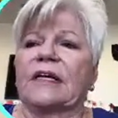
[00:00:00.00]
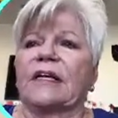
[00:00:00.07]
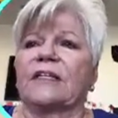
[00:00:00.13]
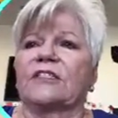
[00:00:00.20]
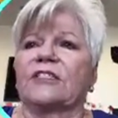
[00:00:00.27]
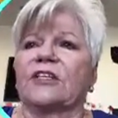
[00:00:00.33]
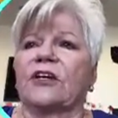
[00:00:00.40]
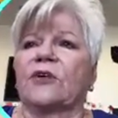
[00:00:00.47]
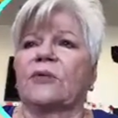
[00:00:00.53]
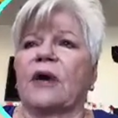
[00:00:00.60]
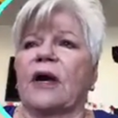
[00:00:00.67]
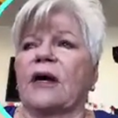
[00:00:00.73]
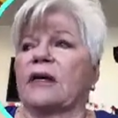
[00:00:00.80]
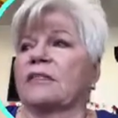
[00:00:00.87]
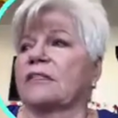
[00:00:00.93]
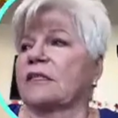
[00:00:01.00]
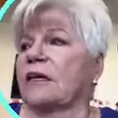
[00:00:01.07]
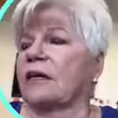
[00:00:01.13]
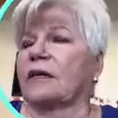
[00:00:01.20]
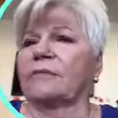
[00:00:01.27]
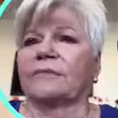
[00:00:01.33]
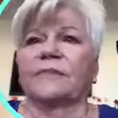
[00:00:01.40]
So
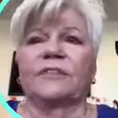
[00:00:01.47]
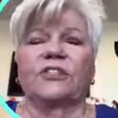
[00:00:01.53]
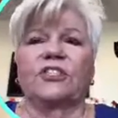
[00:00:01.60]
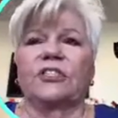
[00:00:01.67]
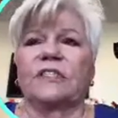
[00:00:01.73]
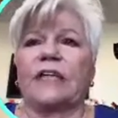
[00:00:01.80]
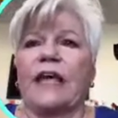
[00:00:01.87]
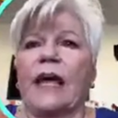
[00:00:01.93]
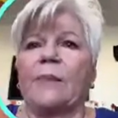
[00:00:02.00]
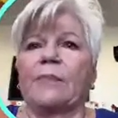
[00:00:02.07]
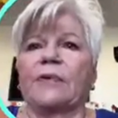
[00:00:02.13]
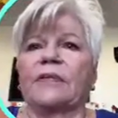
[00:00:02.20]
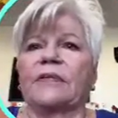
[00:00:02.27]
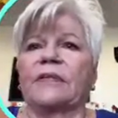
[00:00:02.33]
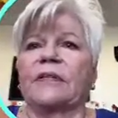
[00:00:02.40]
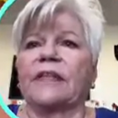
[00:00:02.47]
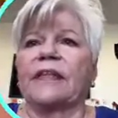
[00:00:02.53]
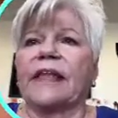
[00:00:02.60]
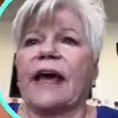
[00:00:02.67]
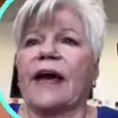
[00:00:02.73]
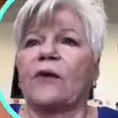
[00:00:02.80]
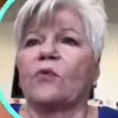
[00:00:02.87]
just happened
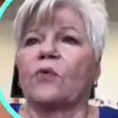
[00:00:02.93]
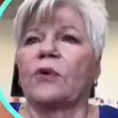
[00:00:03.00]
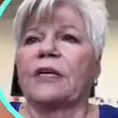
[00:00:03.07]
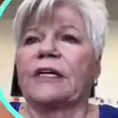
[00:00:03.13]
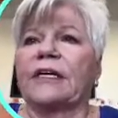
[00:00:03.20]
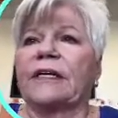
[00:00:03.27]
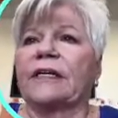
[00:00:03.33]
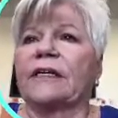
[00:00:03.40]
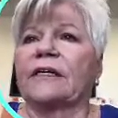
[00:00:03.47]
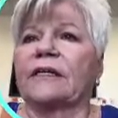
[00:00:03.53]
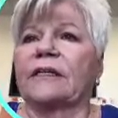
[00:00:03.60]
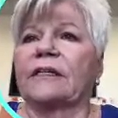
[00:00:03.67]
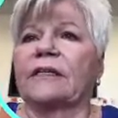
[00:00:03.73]
that week,